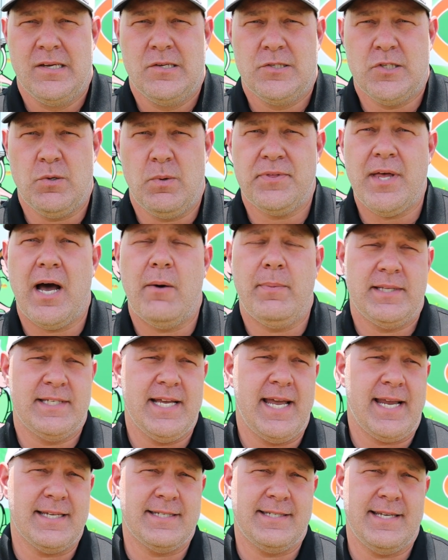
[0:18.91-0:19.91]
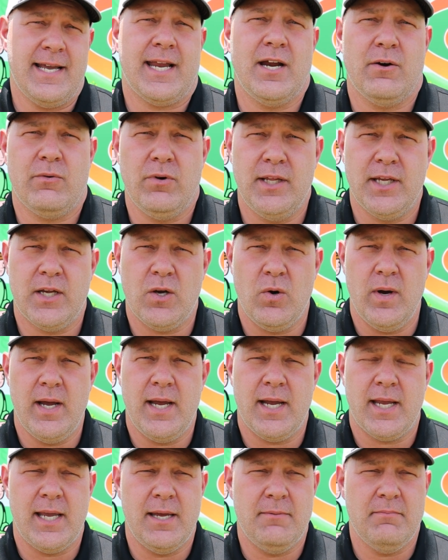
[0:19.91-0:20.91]
So we thought we'd take a second really
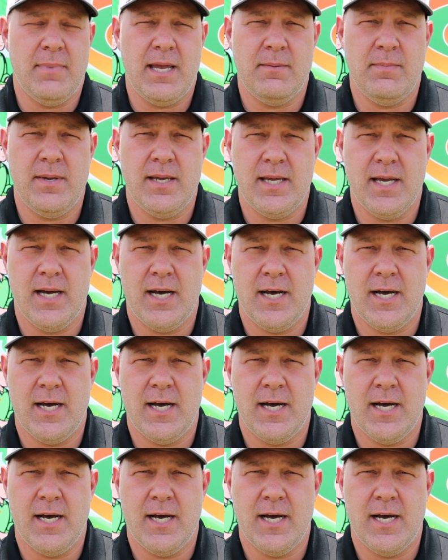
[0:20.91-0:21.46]
quick and maybe